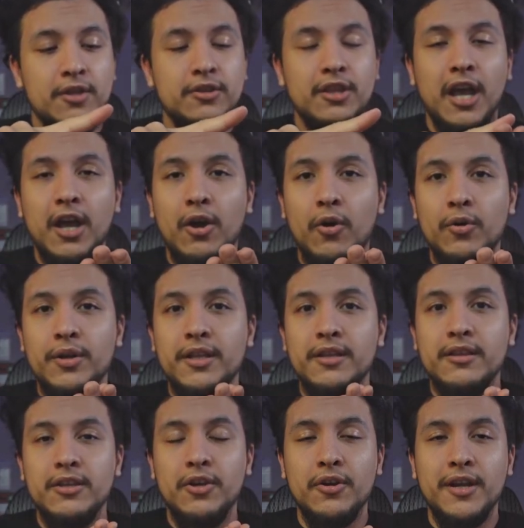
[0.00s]
not
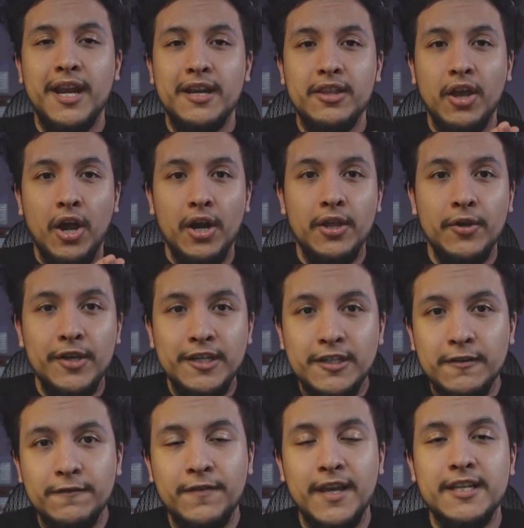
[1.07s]
only you're getting the audio
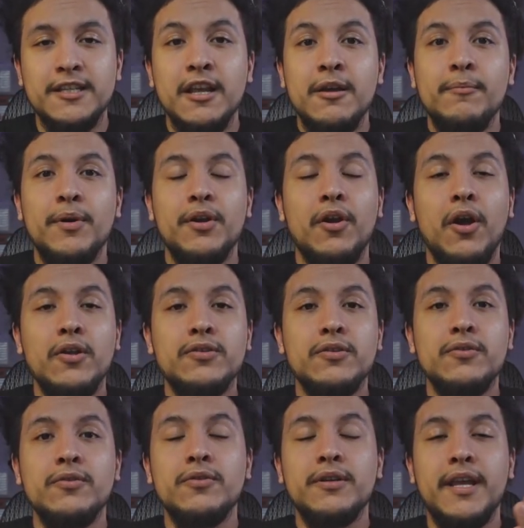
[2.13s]
interface, but you're
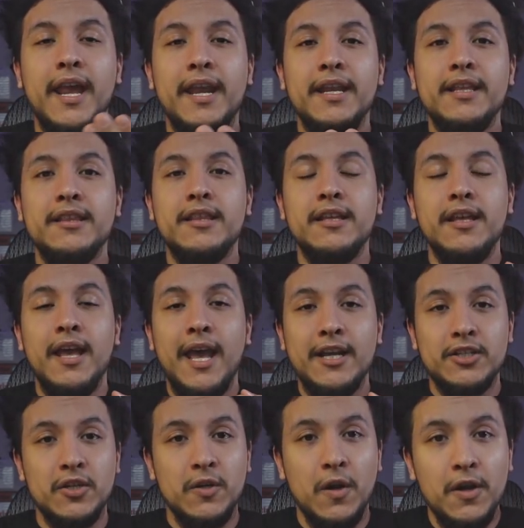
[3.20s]
also getting the
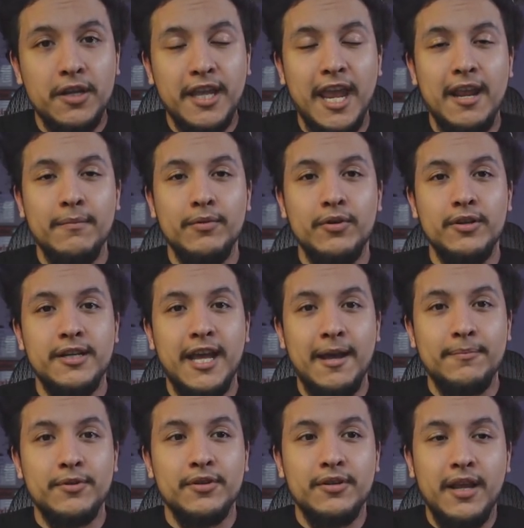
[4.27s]
XLR cable
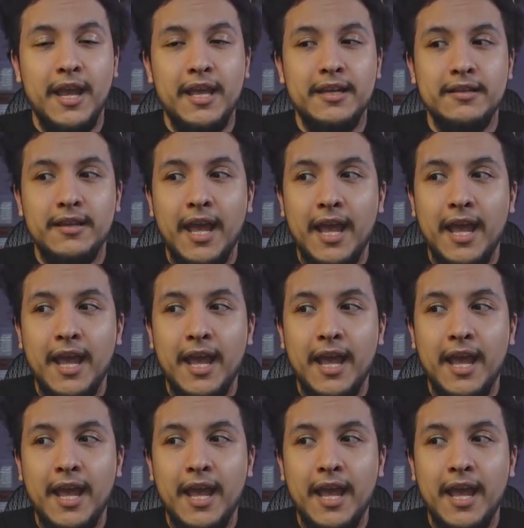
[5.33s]
adapter, and